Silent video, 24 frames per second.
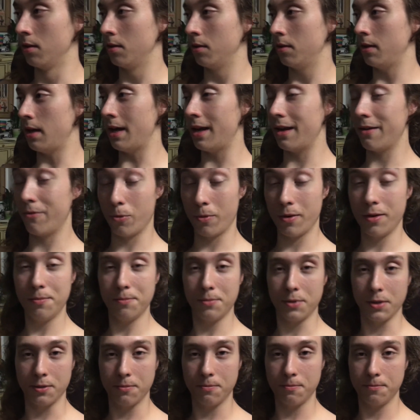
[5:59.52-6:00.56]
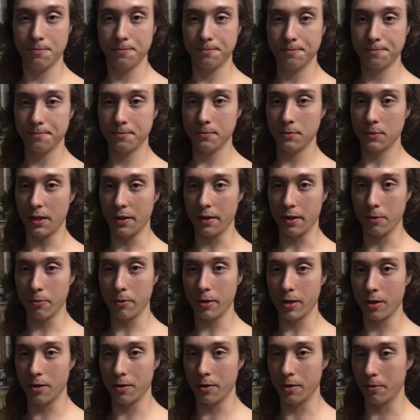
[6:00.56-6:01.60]
Not everyone, but I think
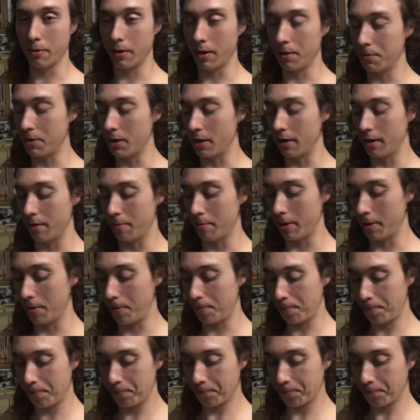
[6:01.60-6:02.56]
we all know what I'm talking about.